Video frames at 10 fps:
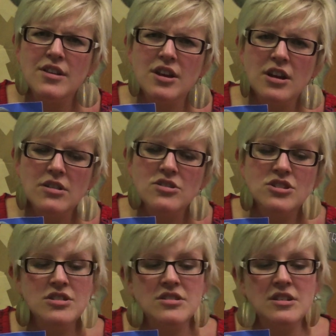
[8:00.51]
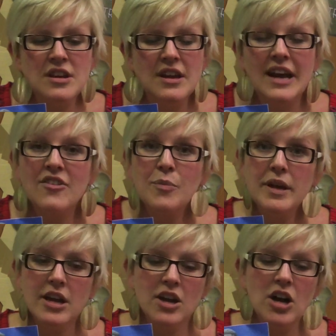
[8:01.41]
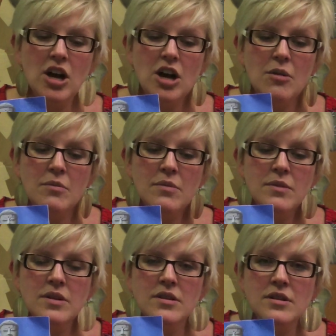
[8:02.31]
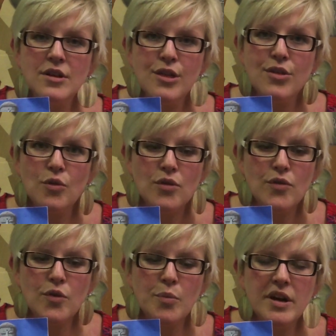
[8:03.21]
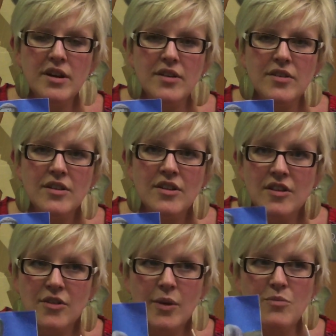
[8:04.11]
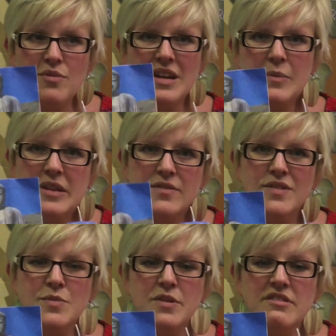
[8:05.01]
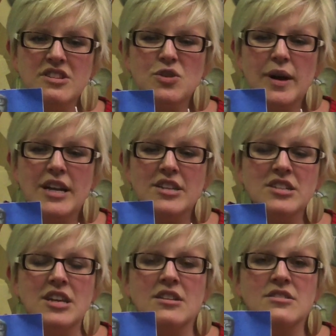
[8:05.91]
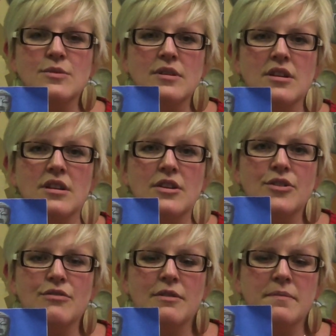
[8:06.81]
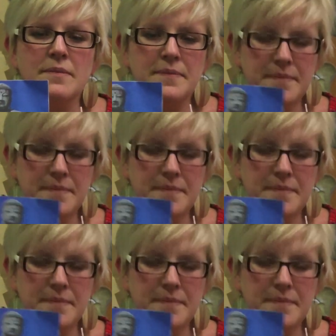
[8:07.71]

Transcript: other cultures and to be a calm, thoughtful person. So I bring a bit of spirituality into our classroom.